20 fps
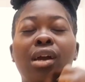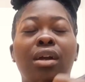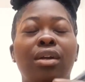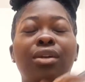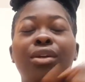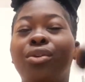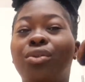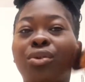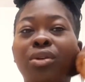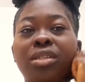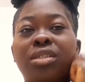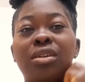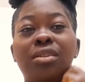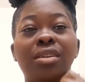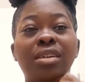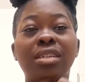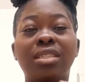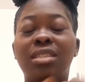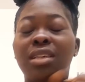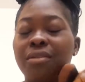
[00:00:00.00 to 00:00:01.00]
you know it's
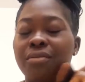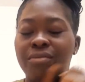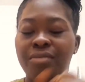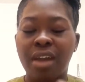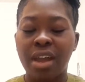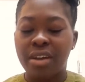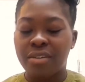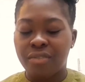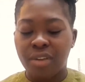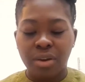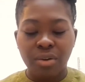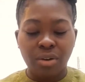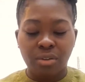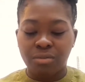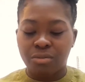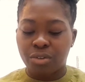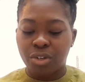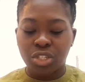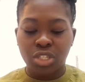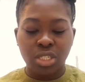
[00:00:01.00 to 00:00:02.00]
a it's a very very
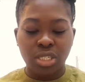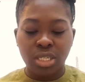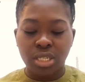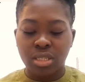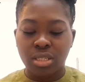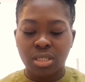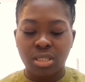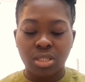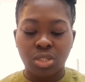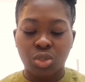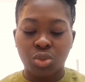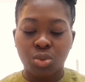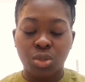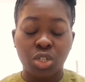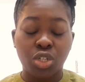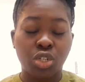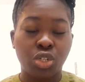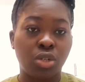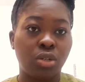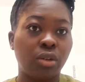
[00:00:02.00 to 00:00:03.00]
unfortunate
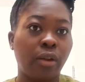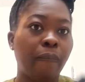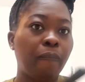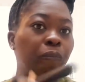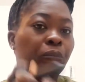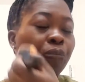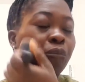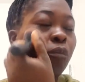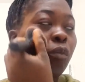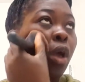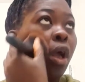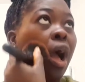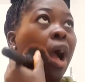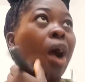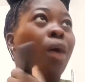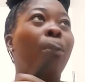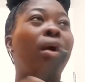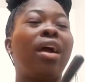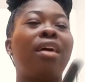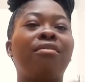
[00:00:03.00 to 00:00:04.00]
situation
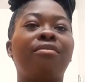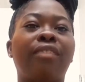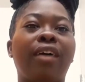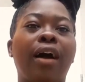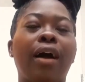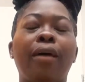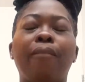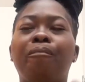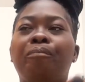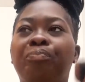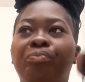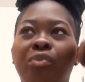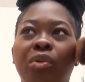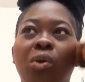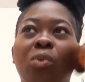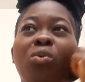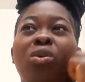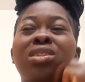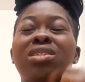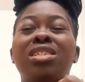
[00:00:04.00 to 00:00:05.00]
however
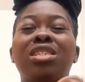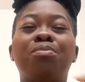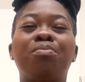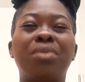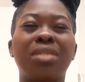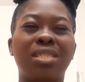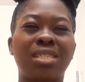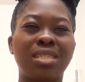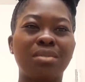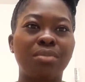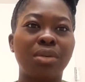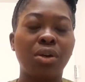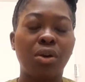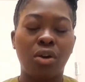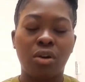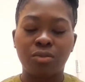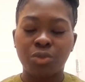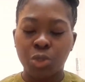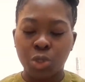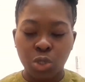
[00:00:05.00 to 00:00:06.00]
what is pissing me
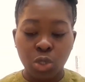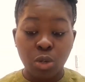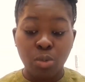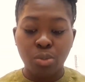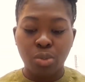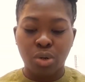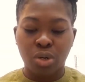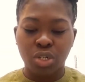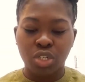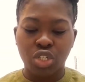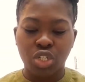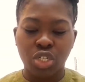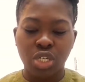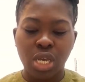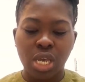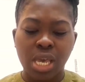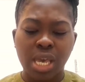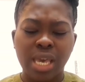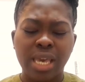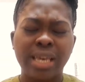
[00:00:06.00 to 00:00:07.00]
off so much
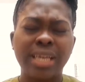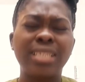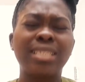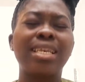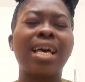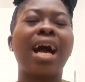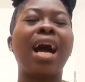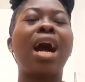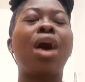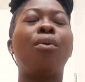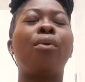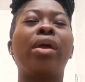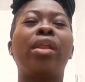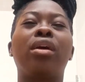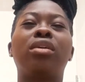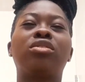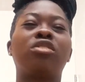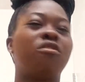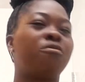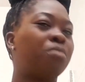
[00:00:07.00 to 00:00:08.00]
is how a
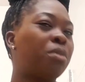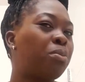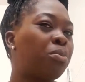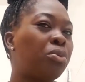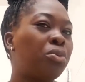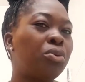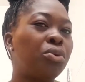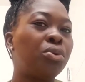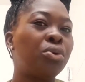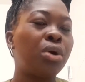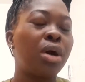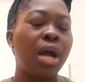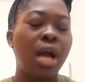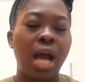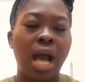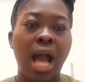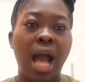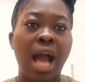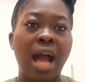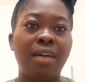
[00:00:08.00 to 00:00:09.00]
lot of people
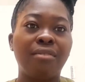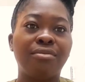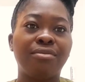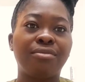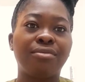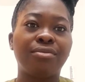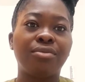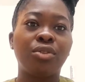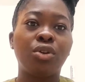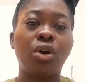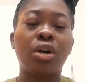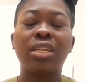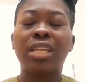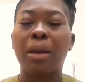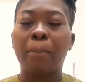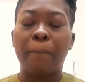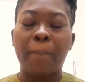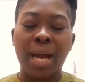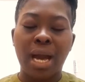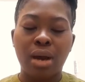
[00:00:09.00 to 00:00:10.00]
have gone
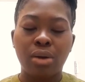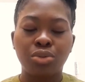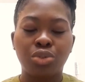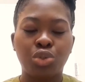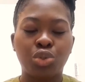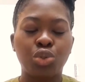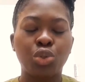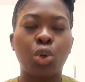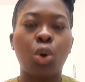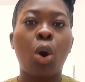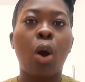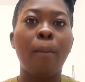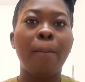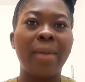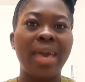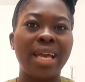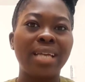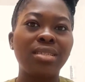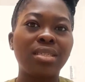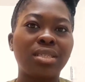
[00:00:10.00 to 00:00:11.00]
about to
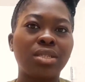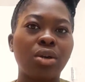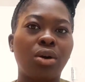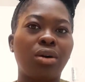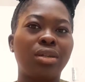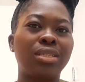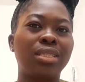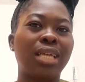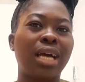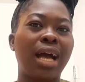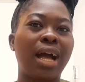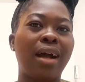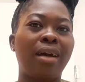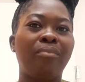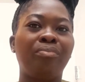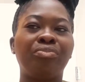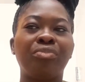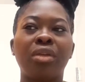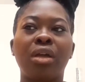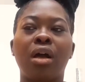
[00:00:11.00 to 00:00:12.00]
comment
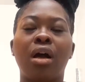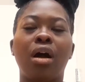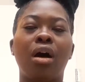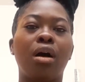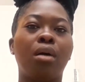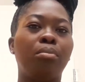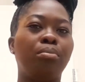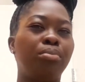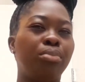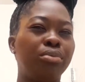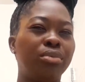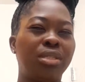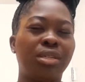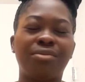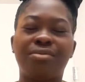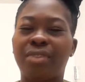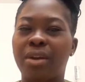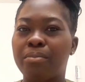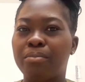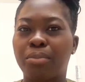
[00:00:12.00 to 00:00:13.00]
under um,
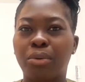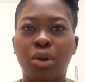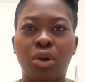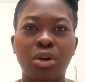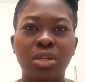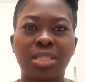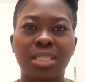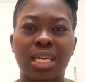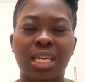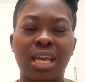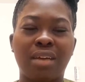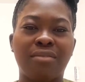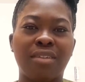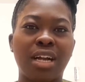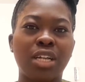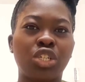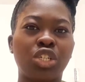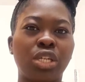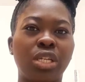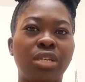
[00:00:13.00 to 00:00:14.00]
different blogs that have
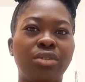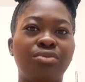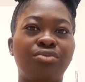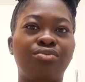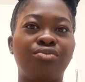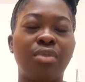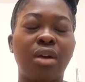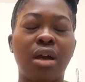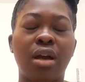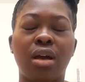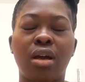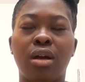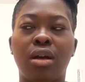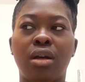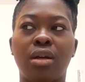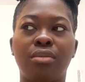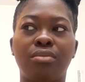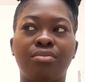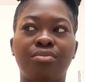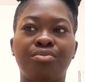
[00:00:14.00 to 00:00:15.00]
actually
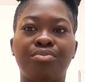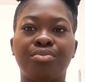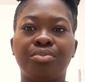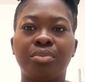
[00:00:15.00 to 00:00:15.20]
um,